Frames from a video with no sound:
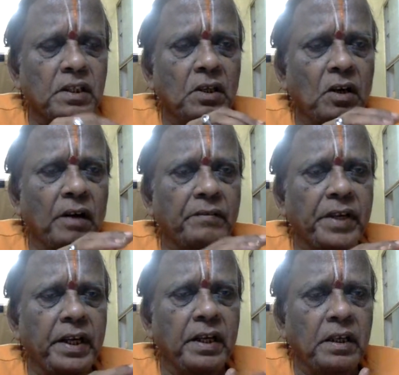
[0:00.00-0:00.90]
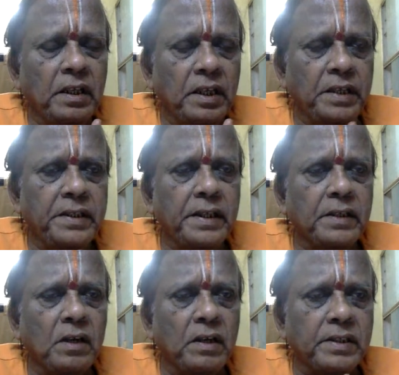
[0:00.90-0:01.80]
of the Indian
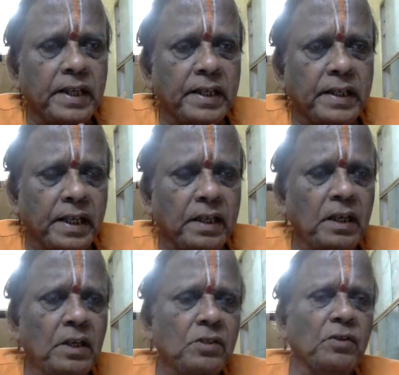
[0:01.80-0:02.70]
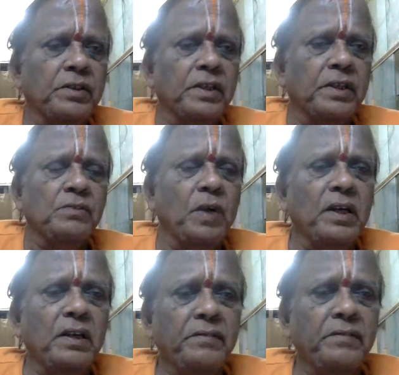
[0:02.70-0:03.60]
Contract Act. So there is one
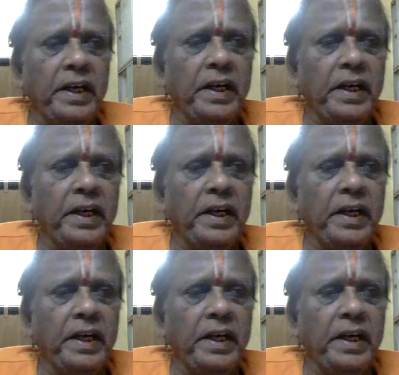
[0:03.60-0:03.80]
of the